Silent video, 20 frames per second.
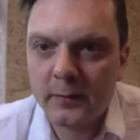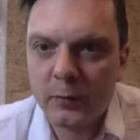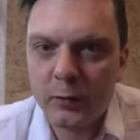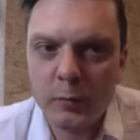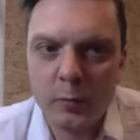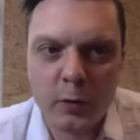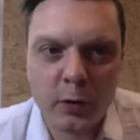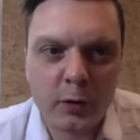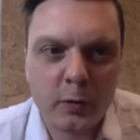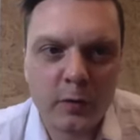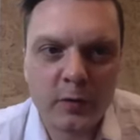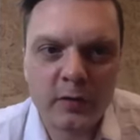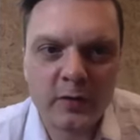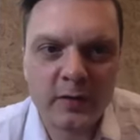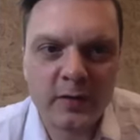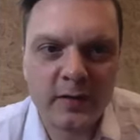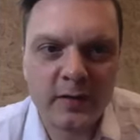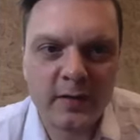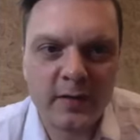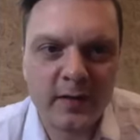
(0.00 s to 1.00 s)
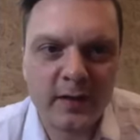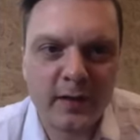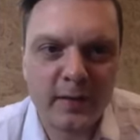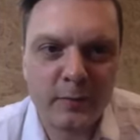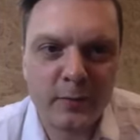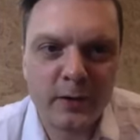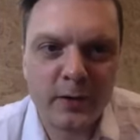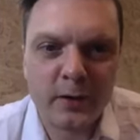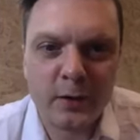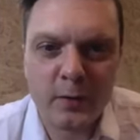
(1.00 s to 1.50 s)
2 more questions, and
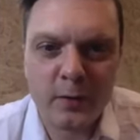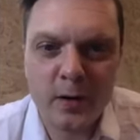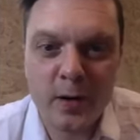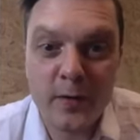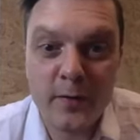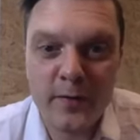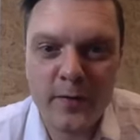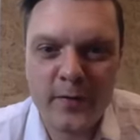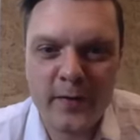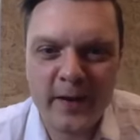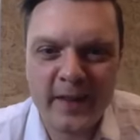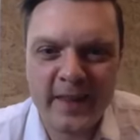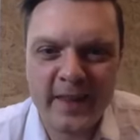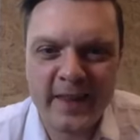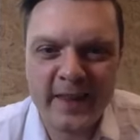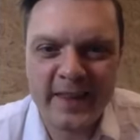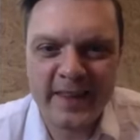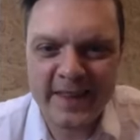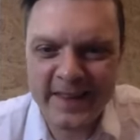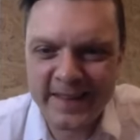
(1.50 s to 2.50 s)
then we go off, I think.